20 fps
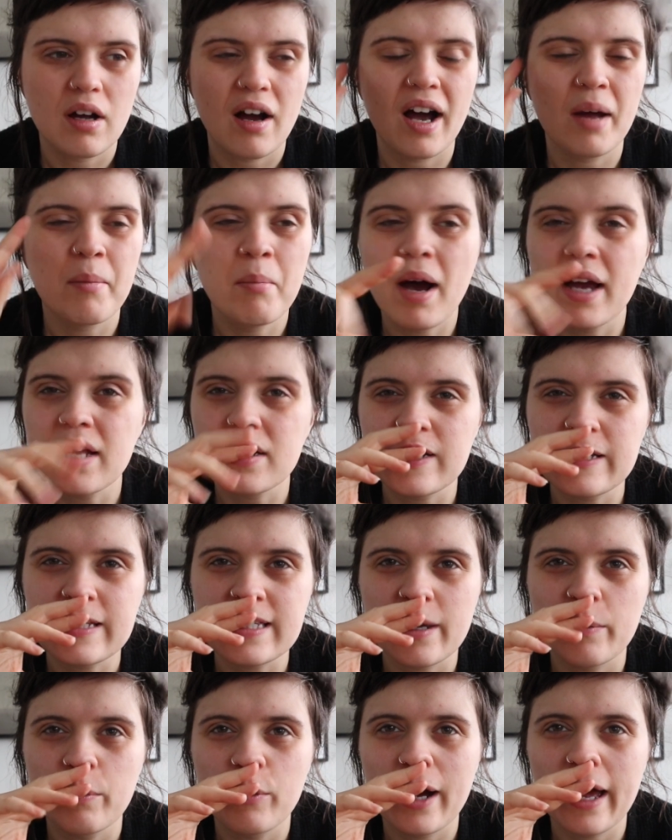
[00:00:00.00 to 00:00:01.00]
I might do
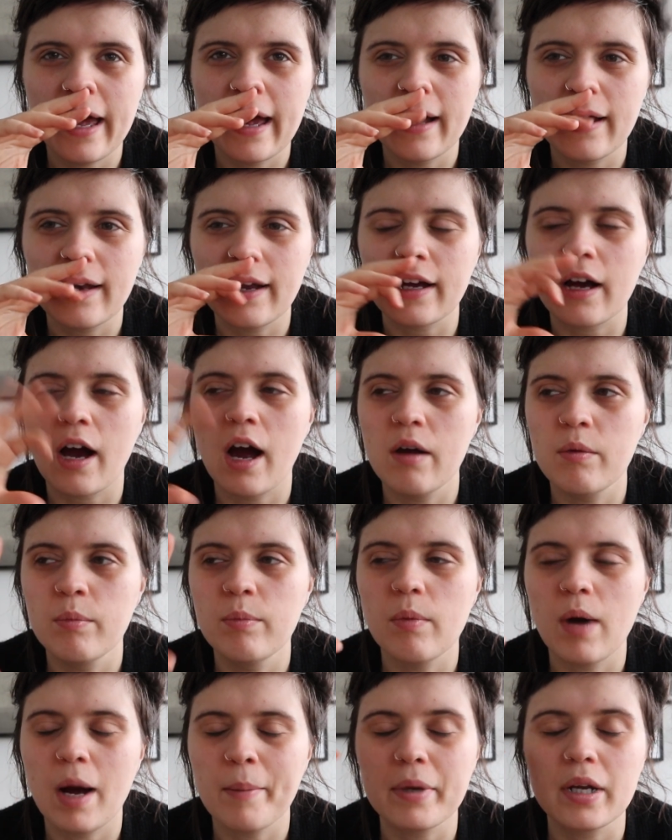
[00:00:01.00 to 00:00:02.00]
somewhere, like
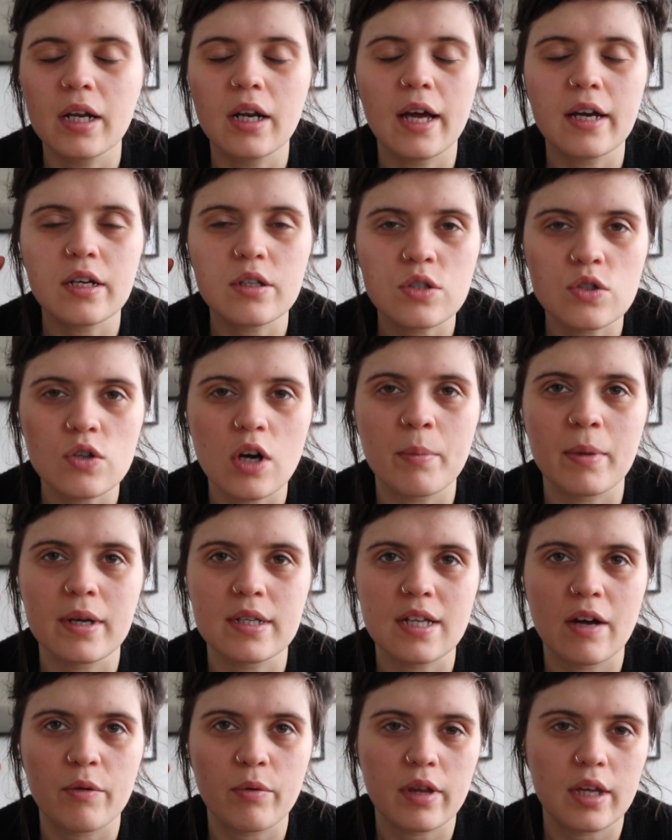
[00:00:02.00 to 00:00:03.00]
I'm gonna like scrub
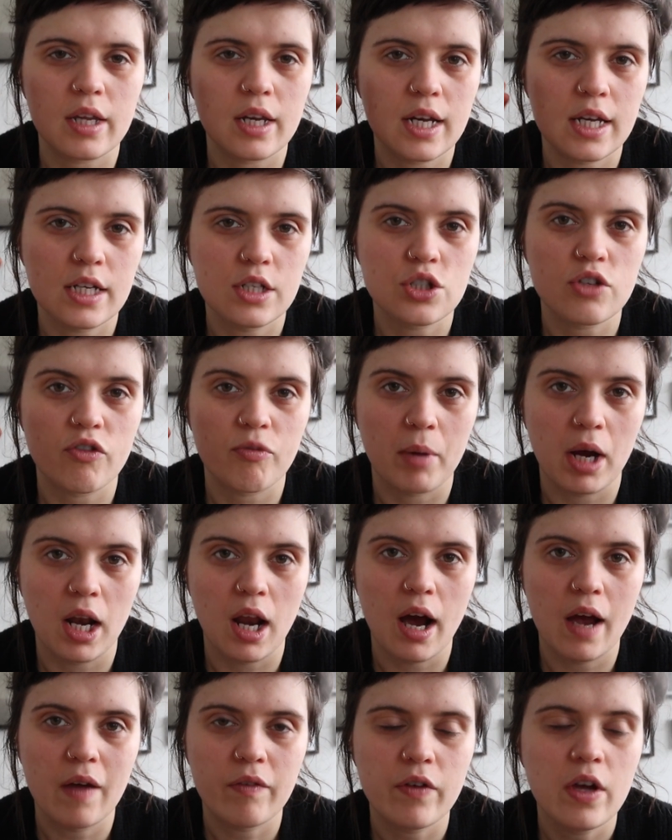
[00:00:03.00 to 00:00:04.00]
myself within an inch of my
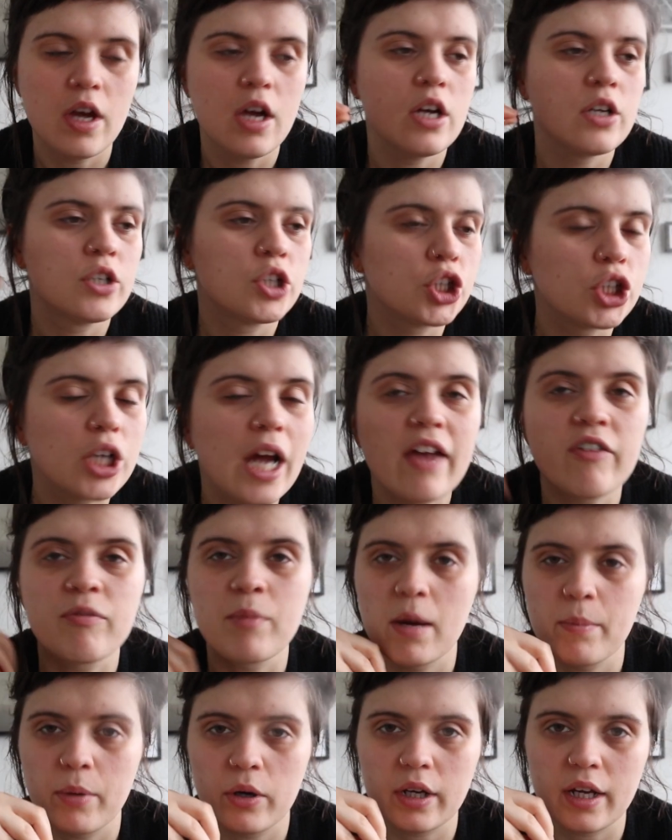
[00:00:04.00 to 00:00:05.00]
life, shave
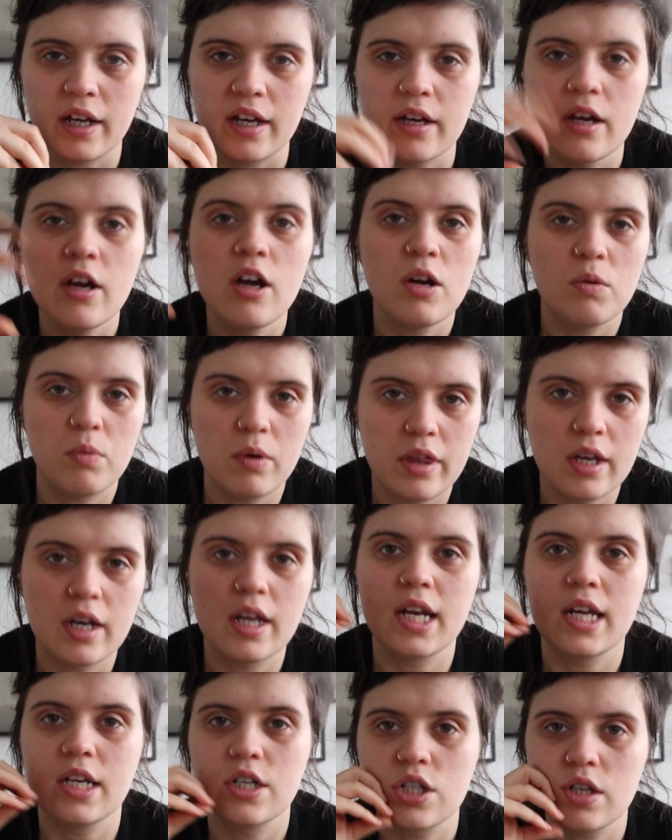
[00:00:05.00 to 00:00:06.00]
my body within
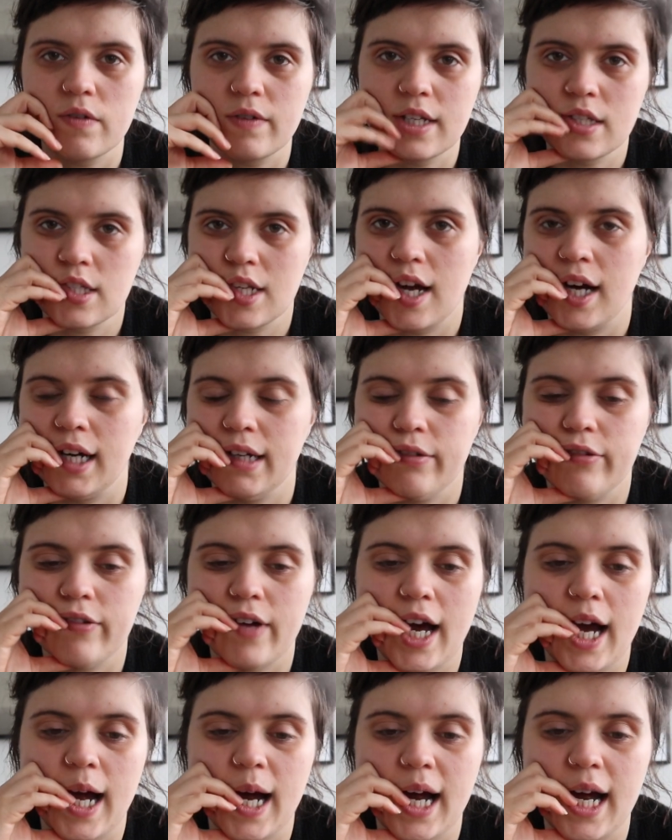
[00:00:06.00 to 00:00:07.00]
an inch of its life,
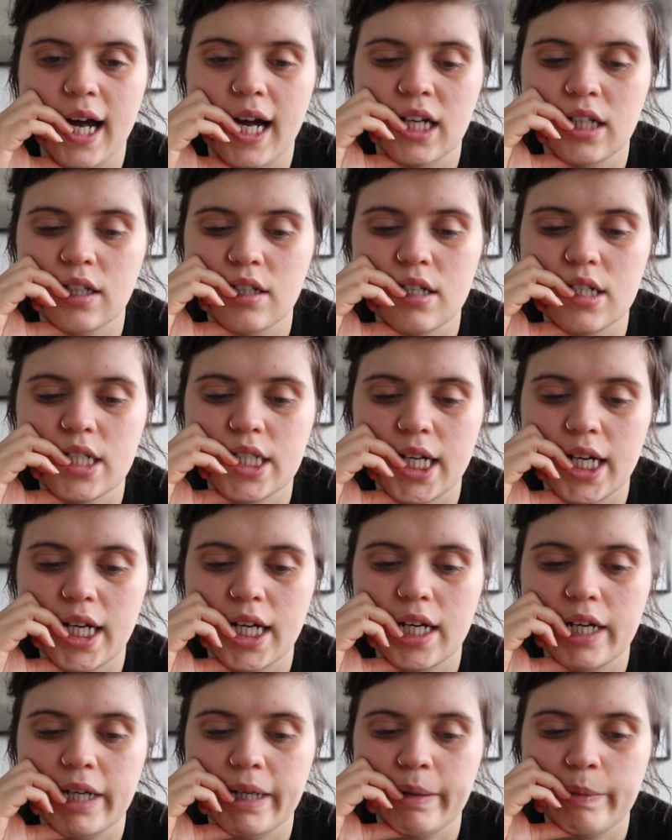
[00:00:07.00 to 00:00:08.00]
and
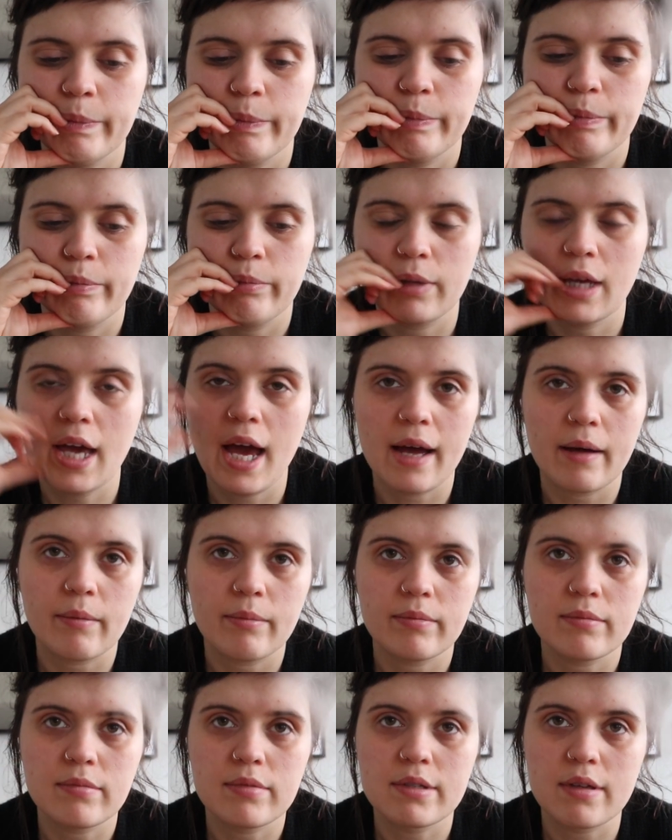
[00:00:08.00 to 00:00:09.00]
yeah,
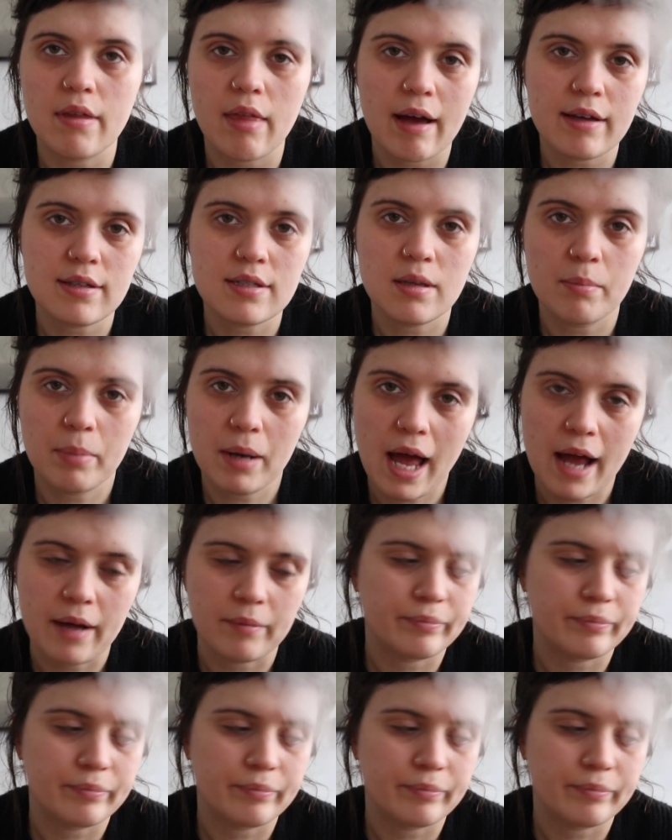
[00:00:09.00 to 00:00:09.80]
so that's the plan.